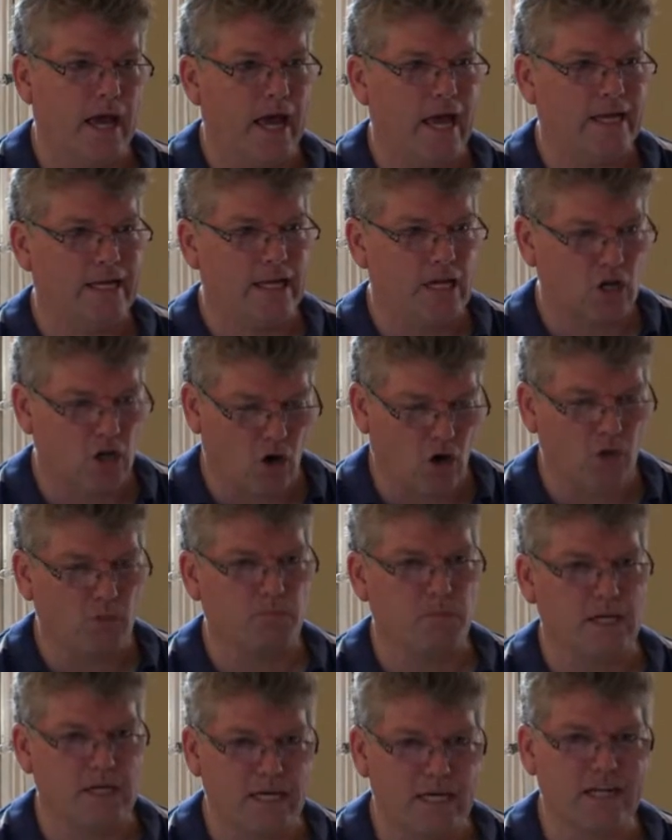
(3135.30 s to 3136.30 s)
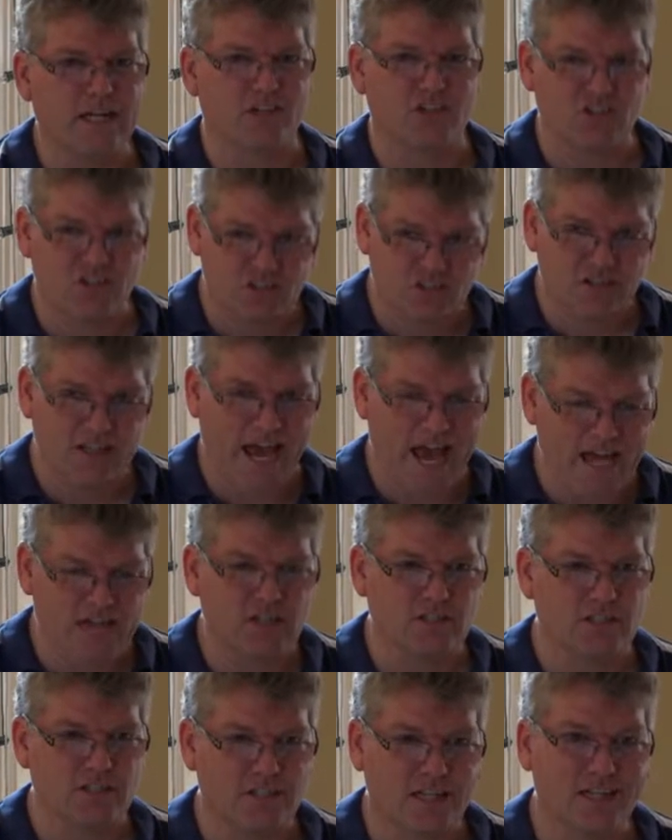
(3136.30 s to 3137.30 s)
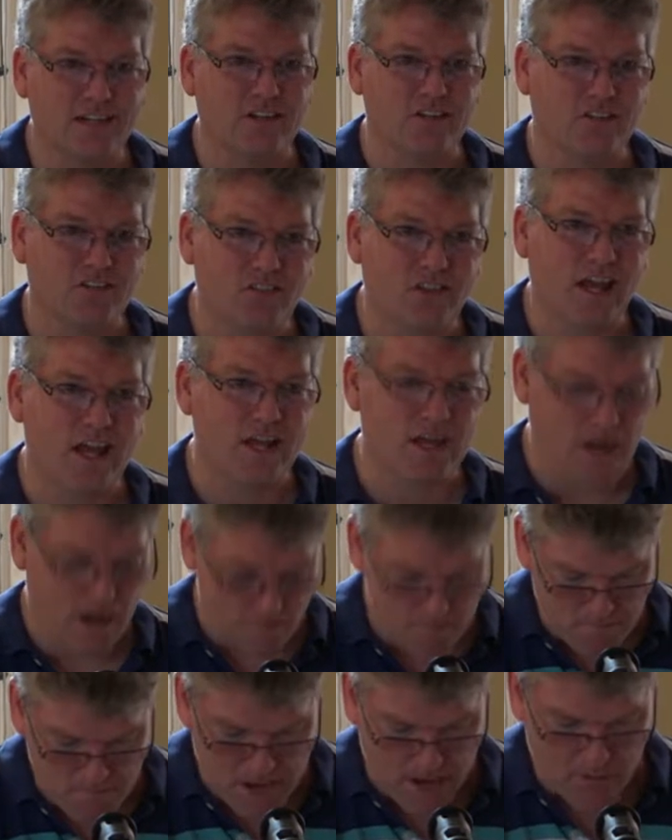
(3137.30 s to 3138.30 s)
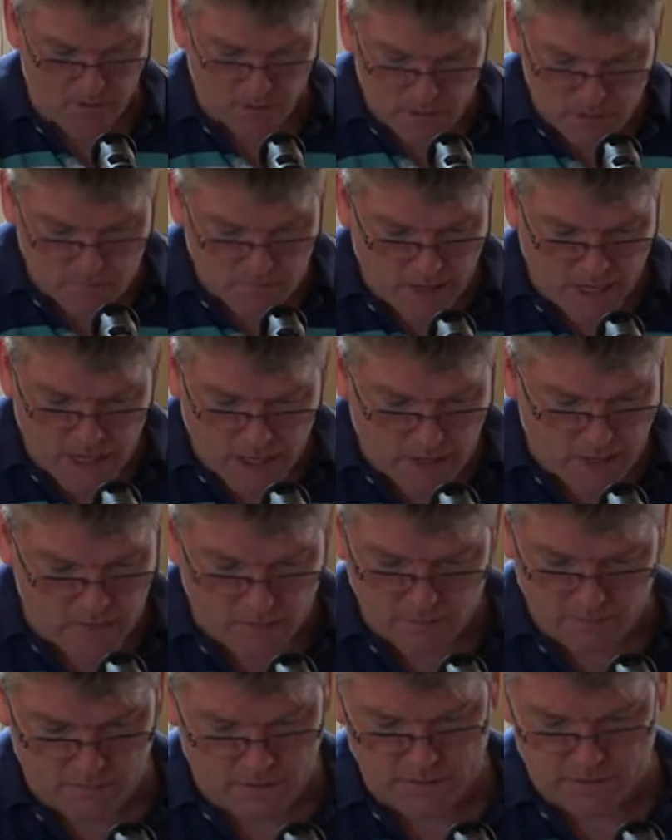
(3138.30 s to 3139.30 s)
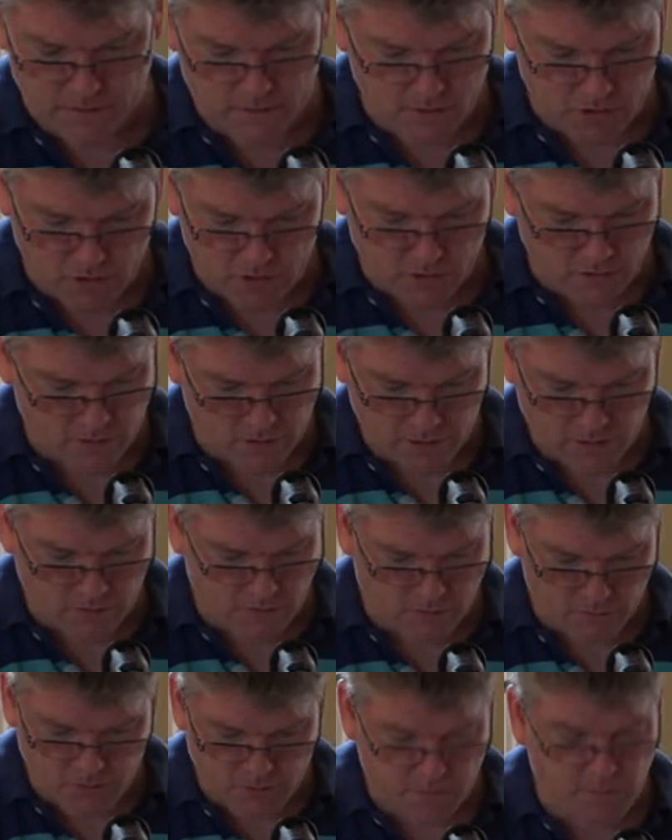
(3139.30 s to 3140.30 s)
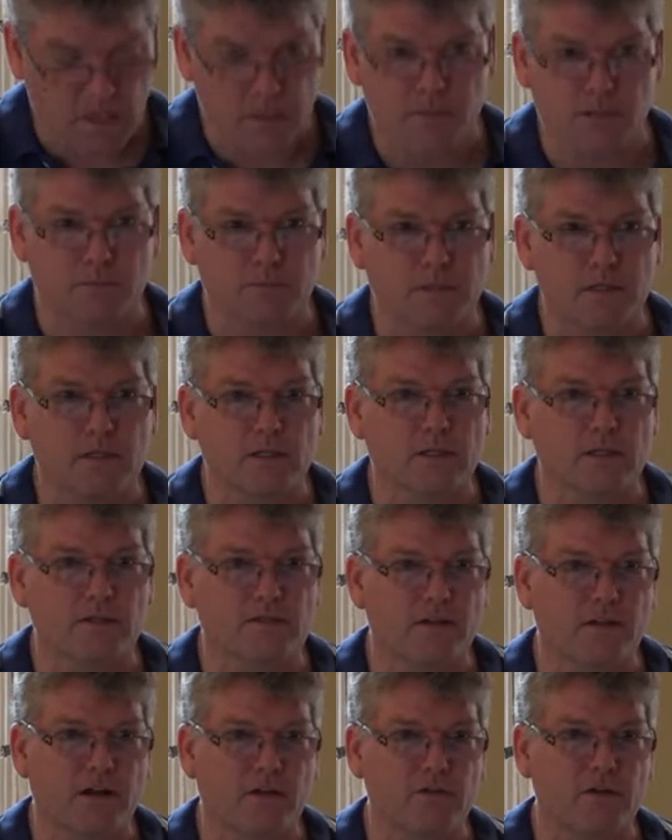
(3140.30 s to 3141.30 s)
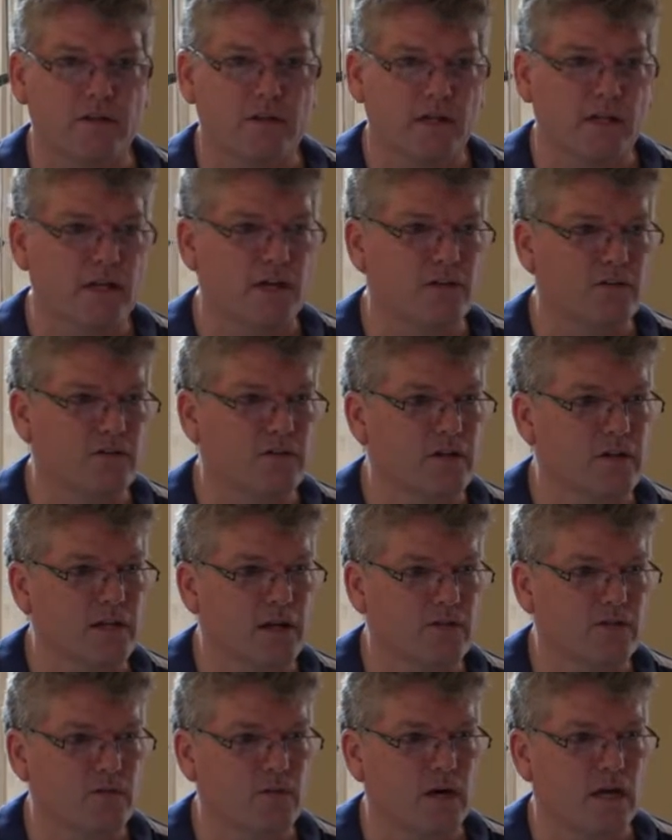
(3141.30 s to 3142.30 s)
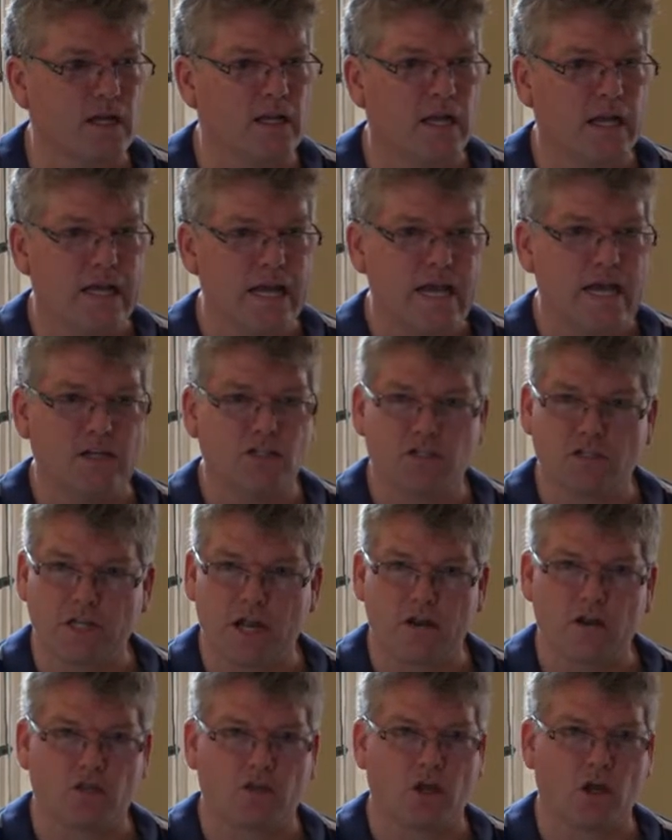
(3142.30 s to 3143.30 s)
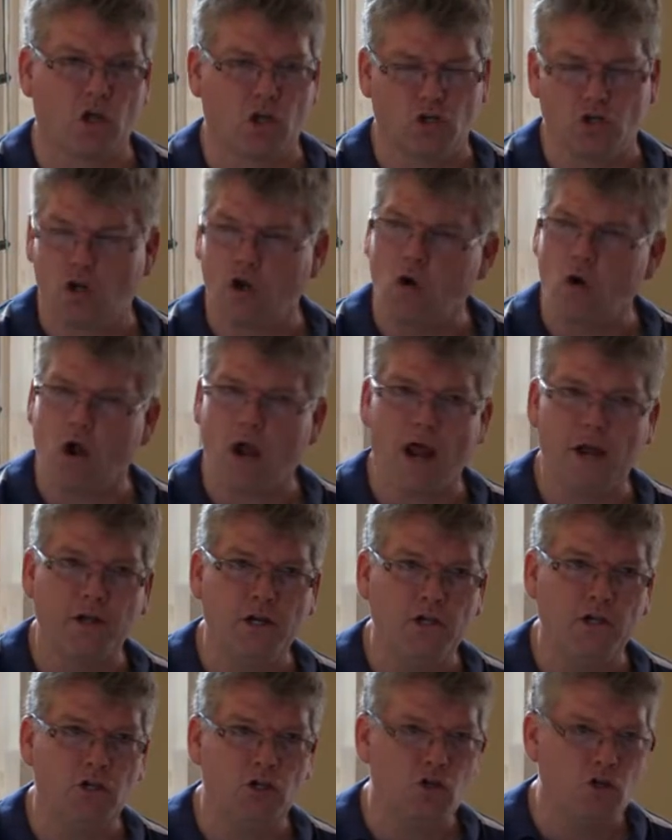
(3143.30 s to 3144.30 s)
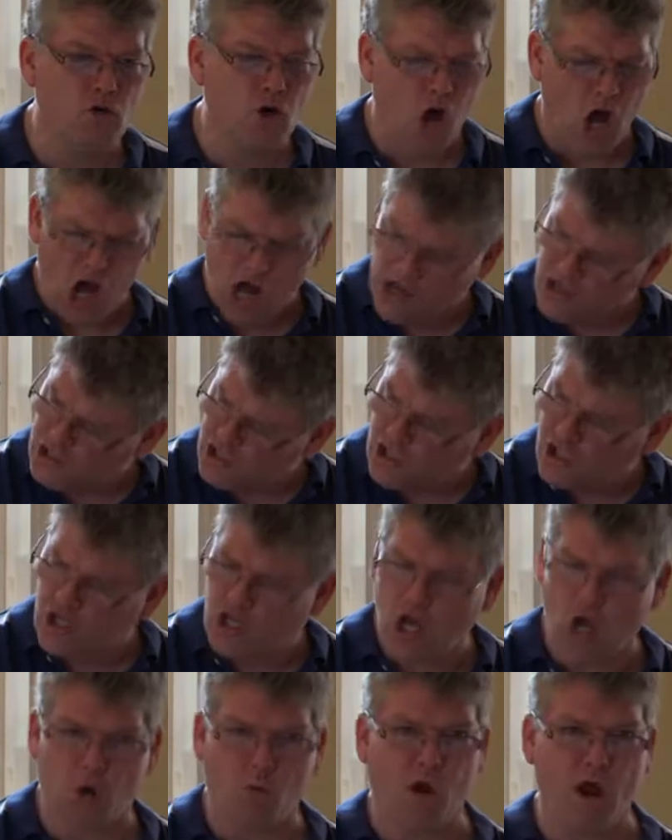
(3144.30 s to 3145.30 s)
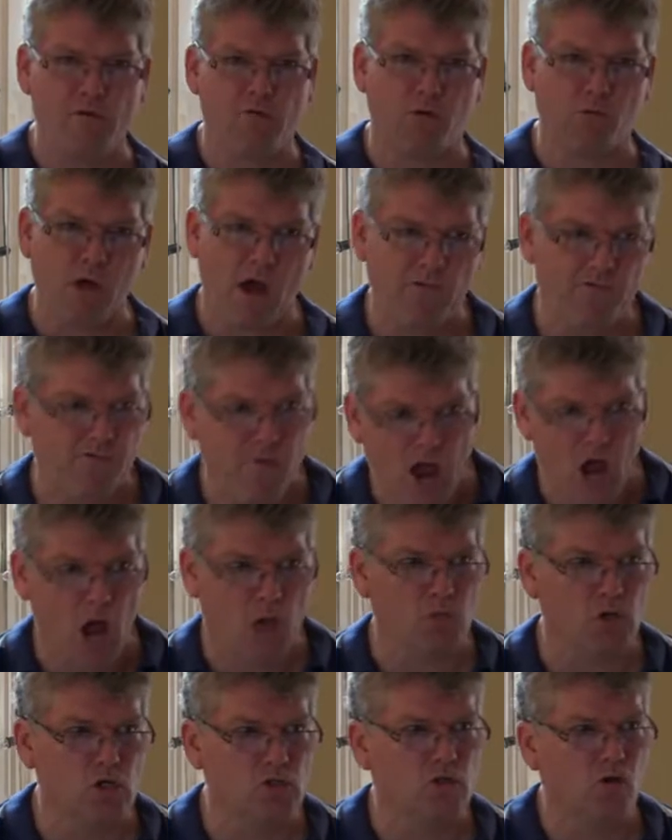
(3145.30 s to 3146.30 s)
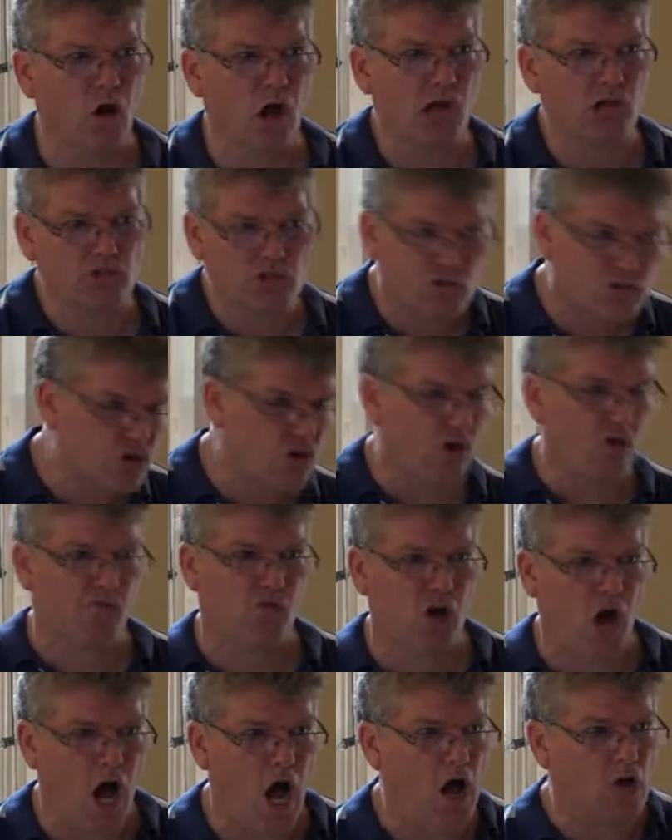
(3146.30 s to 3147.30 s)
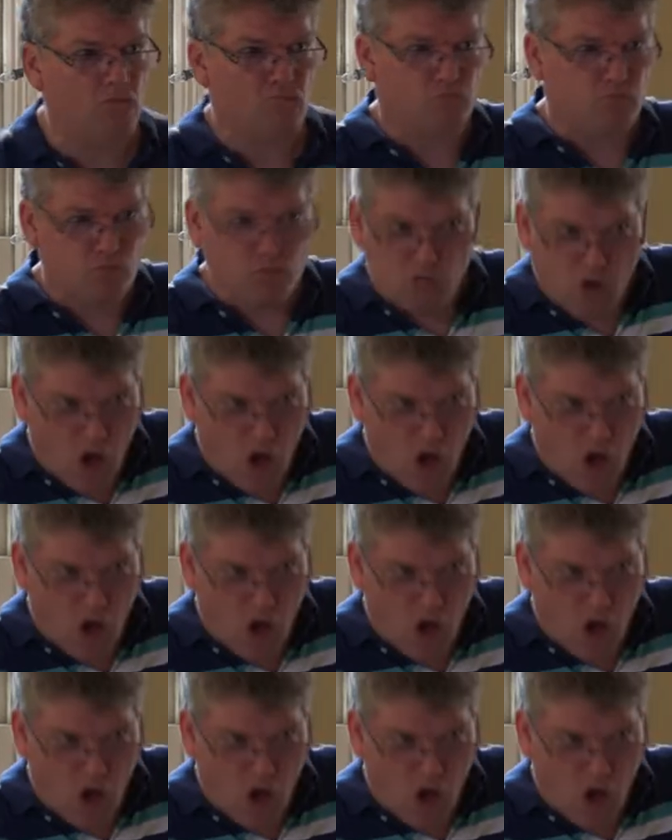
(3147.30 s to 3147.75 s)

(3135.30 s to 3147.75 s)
And he called me in a status, in a state, a married man with certain responsibilities and everything else. And guess what? Instead of thinking, you know what I need to do? I need to get away from my family so I can serve God